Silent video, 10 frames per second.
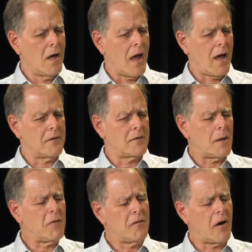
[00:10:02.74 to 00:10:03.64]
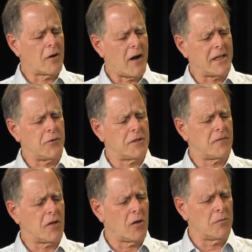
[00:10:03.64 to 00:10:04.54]
And some of our graduates have
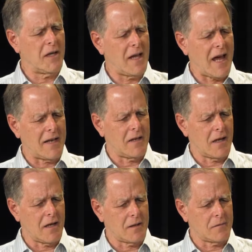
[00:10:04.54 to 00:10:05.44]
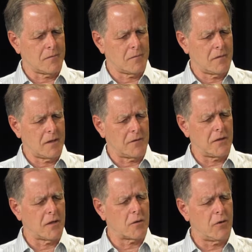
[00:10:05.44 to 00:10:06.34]
told me that there's
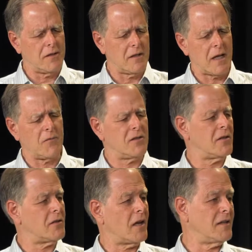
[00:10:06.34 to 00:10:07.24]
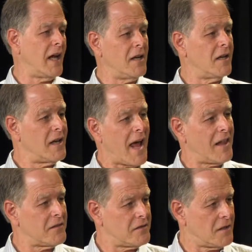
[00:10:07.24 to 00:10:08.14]
an increasing emphasis on data
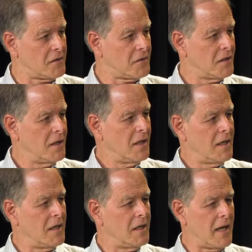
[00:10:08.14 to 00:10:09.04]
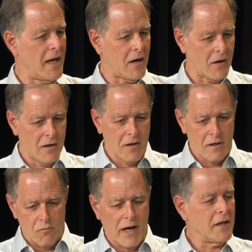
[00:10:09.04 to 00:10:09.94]
analysis in their
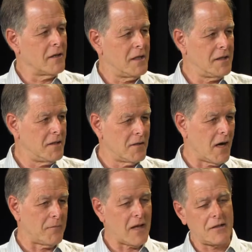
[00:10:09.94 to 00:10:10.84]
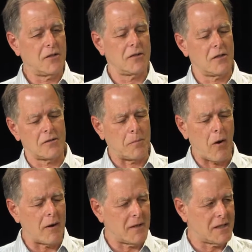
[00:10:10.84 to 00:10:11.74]
regular teaching jobs, not just as
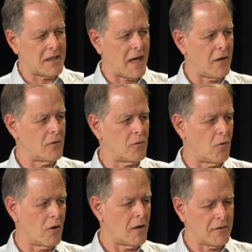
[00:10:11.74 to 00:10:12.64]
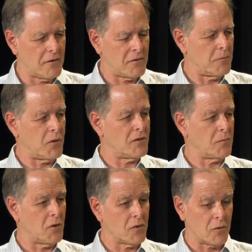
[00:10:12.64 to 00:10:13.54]
department chairs or assistant
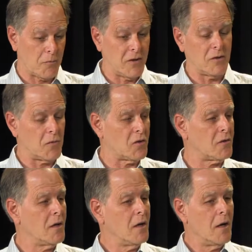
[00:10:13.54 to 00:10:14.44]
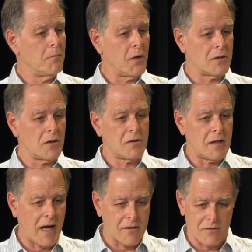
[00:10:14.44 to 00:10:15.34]
principals or principals, but just
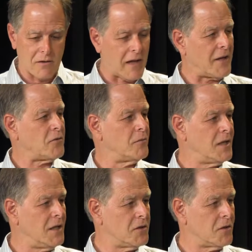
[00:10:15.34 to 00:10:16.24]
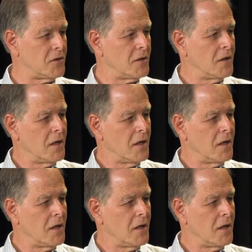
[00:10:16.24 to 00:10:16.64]
as classroom teachers.